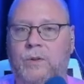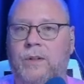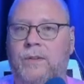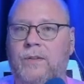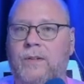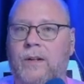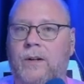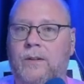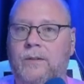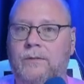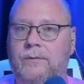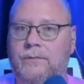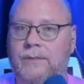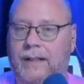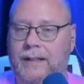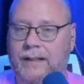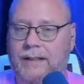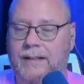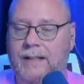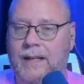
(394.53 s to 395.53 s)
Just know
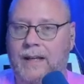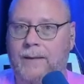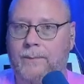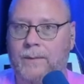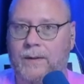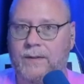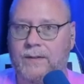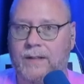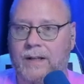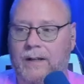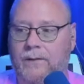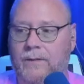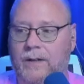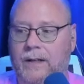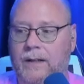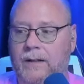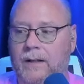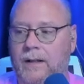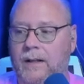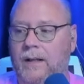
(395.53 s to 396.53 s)
anytime this
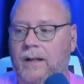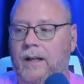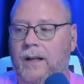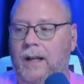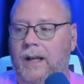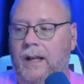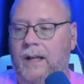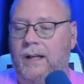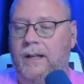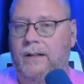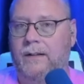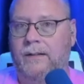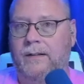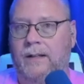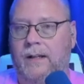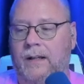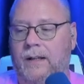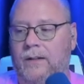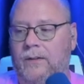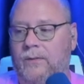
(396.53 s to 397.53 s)
evening and
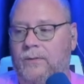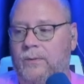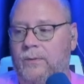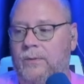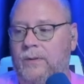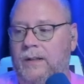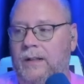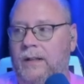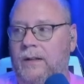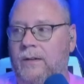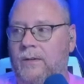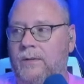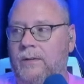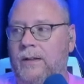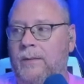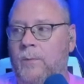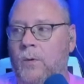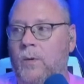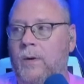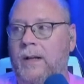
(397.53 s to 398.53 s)
through the
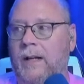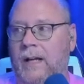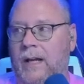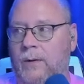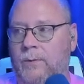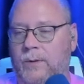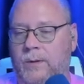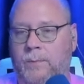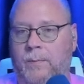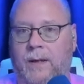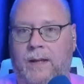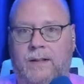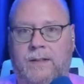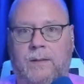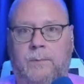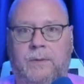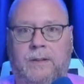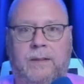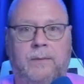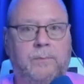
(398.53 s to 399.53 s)
early morning hours
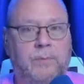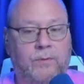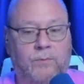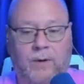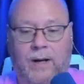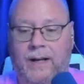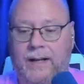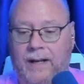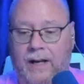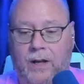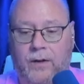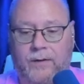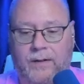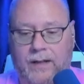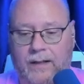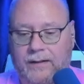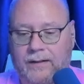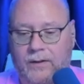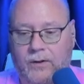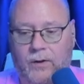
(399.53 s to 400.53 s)
possibly. But right now,
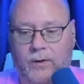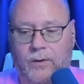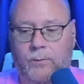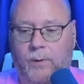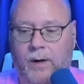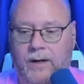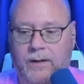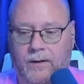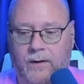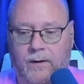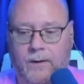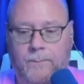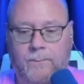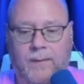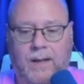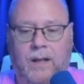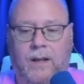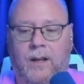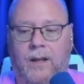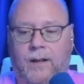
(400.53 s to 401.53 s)
nothing on the radar.
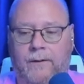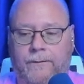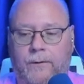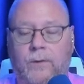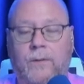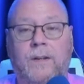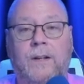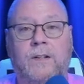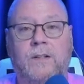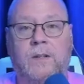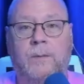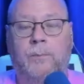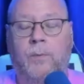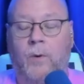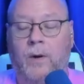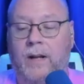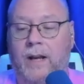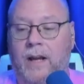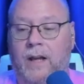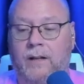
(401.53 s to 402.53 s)
A few things to
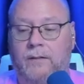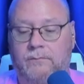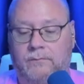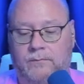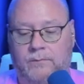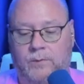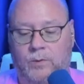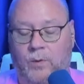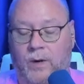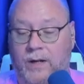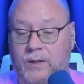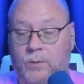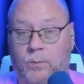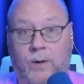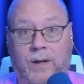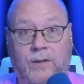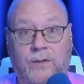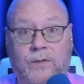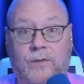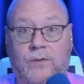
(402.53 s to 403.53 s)
point out.
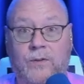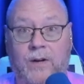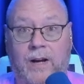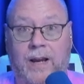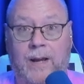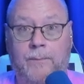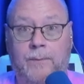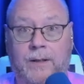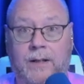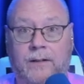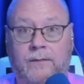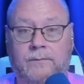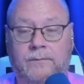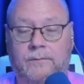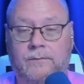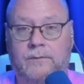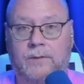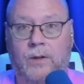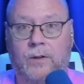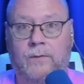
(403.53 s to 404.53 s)
Graduations are happening
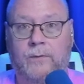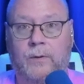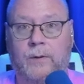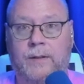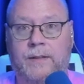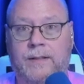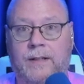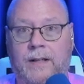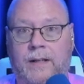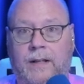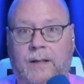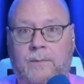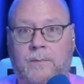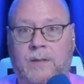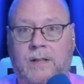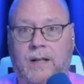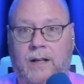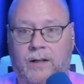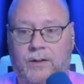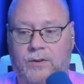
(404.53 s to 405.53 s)
over at
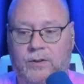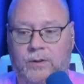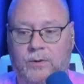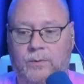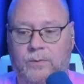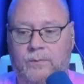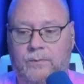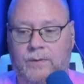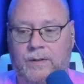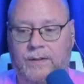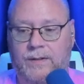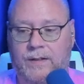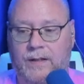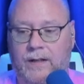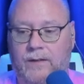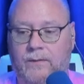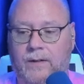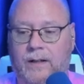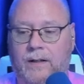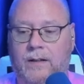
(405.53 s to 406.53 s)
MTSU this
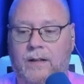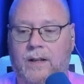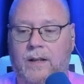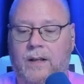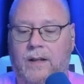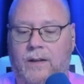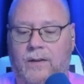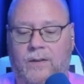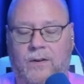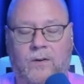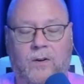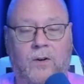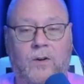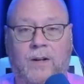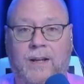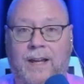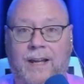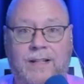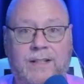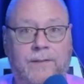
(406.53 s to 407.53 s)
evening. There are
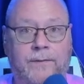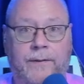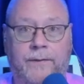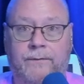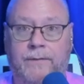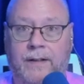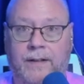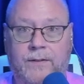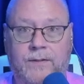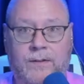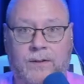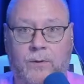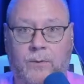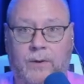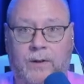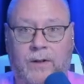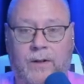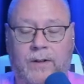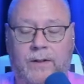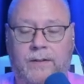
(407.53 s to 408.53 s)
all kinds of events
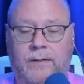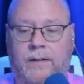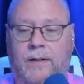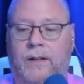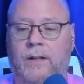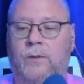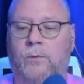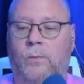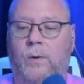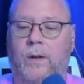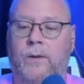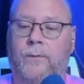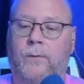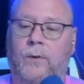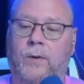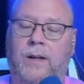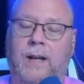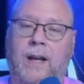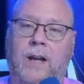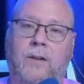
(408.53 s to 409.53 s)
going on in
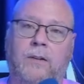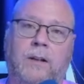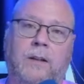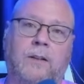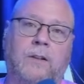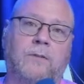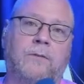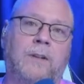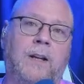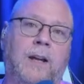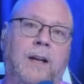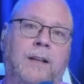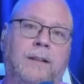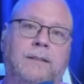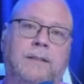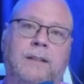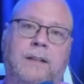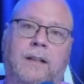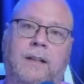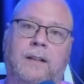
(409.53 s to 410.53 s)
Rutherford County. You've
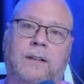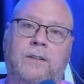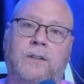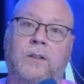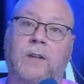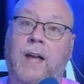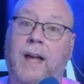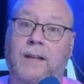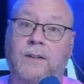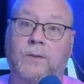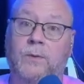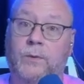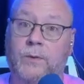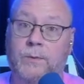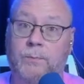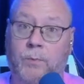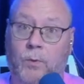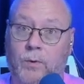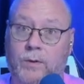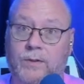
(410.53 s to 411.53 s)
got high school
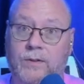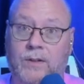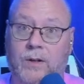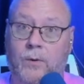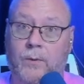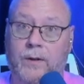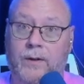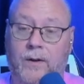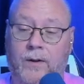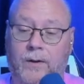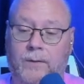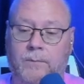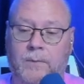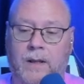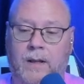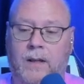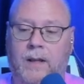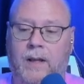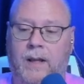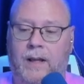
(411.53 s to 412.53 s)
sports going on
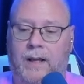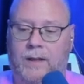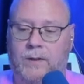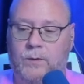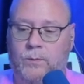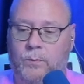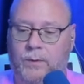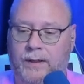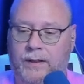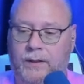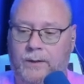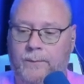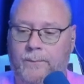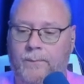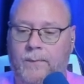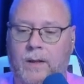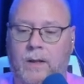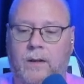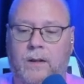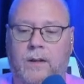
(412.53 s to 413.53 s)
as
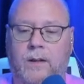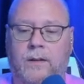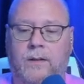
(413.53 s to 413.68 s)
well.